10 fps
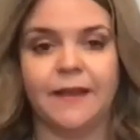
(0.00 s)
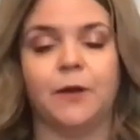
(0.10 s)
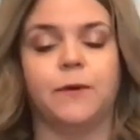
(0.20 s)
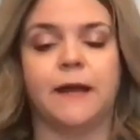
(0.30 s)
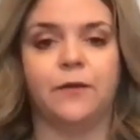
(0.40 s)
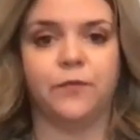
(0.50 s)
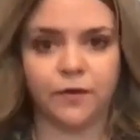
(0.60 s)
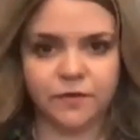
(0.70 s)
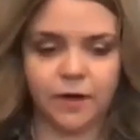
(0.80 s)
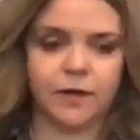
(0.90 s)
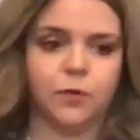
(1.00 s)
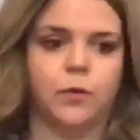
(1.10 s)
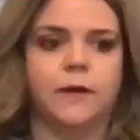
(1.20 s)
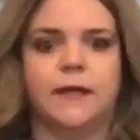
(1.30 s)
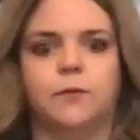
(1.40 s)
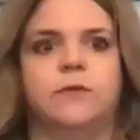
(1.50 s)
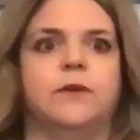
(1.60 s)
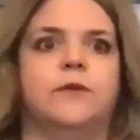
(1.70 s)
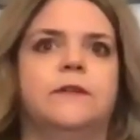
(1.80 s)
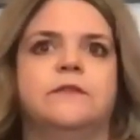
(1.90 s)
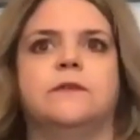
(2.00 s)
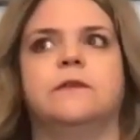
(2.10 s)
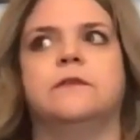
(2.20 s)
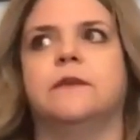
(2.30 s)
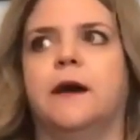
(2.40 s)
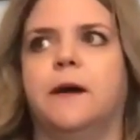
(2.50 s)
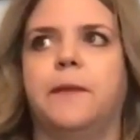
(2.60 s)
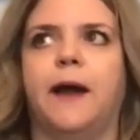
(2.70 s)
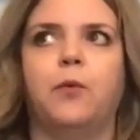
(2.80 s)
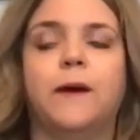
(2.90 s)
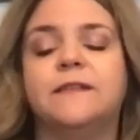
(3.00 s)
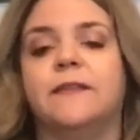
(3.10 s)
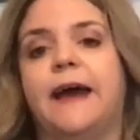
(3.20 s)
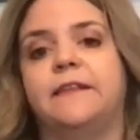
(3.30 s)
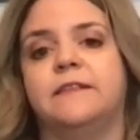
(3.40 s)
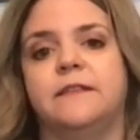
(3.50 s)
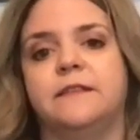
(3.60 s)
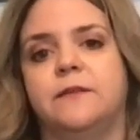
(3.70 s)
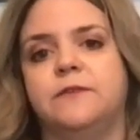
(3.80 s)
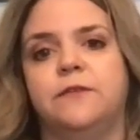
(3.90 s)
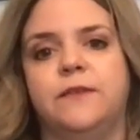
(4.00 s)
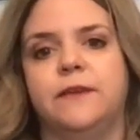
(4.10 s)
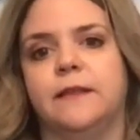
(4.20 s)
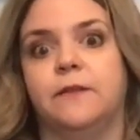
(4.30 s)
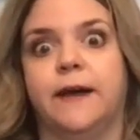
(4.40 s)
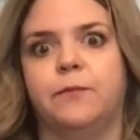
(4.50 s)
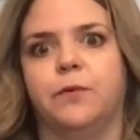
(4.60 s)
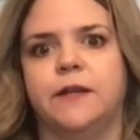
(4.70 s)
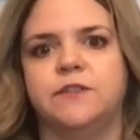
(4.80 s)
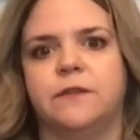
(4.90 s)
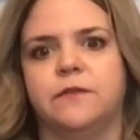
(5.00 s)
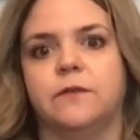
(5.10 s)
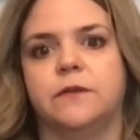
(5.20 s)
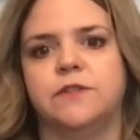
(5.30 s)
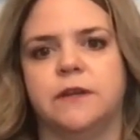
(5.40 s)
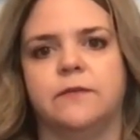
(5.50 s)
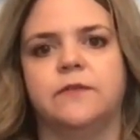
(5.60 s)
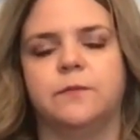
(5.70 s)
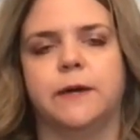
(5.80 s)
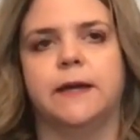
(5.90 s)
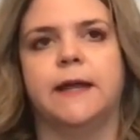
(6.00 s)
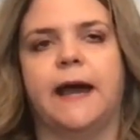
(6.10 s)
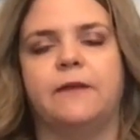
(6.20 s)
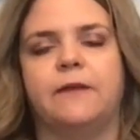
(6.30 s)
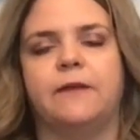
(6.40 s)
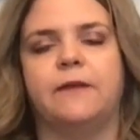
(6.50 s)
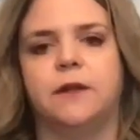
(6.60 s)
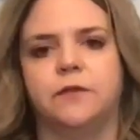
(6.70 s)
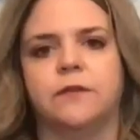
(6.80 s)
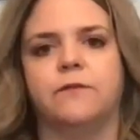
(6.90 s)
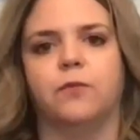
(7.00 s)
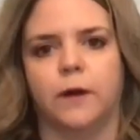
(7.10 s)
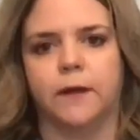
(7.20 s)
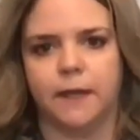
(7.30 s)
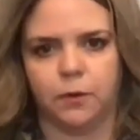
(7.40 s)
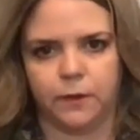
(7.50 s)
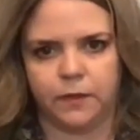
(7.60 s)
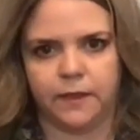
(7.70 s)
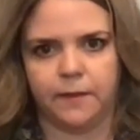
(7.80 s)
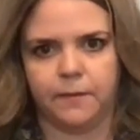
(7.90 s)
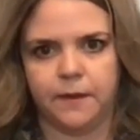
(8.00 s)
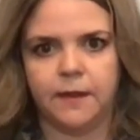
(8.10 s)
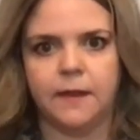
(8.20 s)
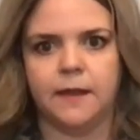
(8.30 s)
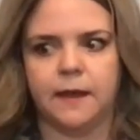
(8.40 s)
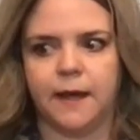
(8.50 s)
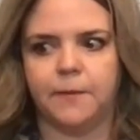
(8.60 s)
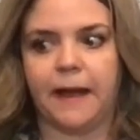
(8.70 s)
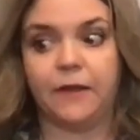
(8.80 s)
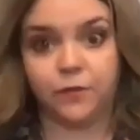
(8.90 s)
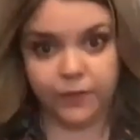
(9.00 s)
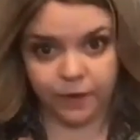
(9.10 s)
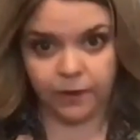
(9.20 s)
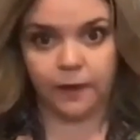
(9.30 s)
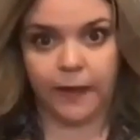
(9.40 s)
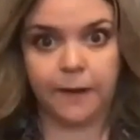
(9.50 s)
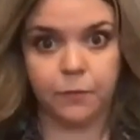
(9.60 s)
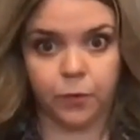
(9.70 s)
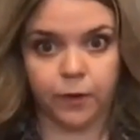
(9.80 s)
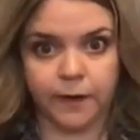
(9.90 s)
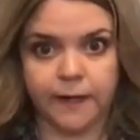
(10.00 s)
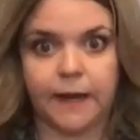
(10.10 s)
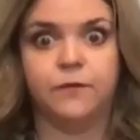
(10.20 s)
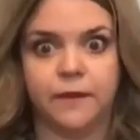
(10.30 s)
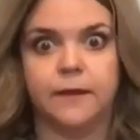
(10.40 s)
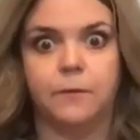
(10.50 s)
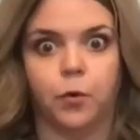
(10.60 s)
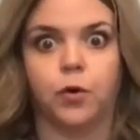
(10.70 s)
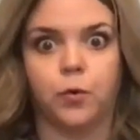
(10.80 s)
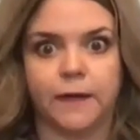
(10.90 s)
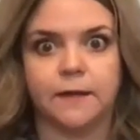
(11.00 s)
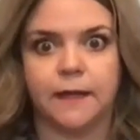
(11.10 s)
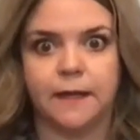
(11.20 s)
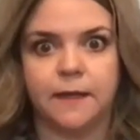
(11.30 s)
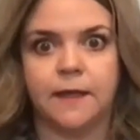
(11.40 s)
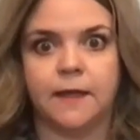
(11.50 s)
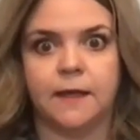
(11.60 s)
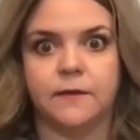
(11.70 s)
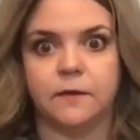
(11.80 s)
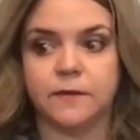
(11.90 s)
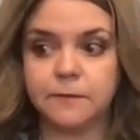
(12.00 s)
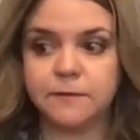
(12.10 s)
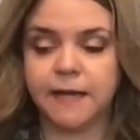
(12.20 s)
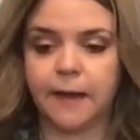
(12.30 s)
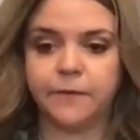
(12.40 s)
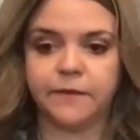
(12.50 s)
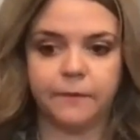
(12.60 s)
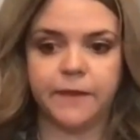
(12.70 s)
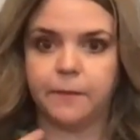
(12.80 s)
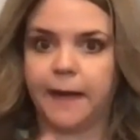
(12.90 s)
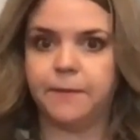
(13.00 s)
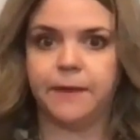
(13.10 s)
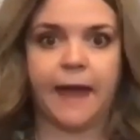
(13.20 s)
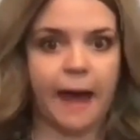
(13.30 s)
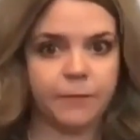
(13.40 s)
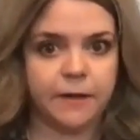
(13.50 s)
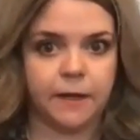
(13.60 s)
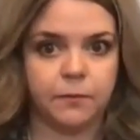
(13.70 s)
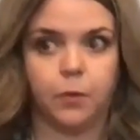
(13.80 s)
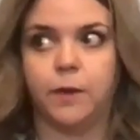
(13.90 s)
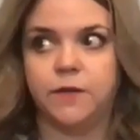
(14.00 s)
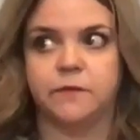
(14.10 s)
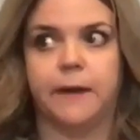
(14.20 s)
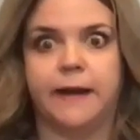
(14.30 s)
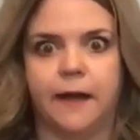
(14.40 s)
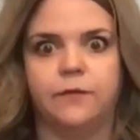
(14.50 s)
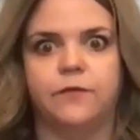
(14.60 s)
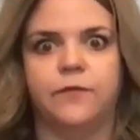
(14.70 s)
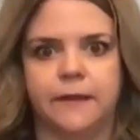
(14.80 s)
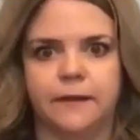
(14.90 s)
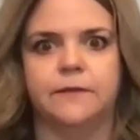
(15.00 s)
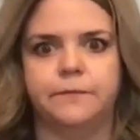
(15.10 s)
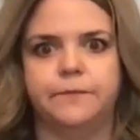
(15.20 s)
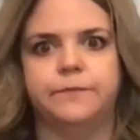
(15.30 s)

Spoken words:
Like when I first started working with the crystals, I wasn't that sensitive to feeling the vibrations or the shifts. But after many years of working with them, I feel a lot more and I feel it more quickly. And so sometimes something might be happening, but we just might not feel it.